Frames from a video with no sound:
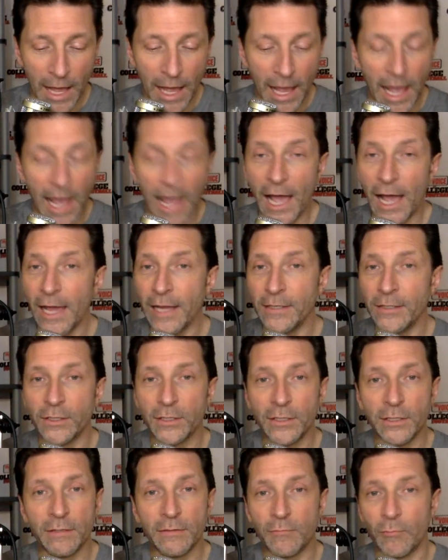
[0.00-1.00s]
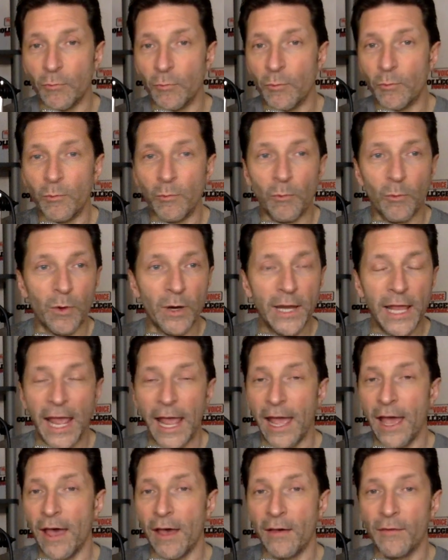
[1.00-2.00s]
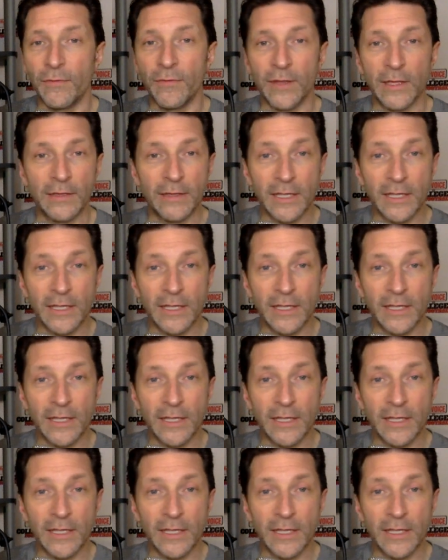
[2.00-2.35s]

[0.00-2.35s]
I would have,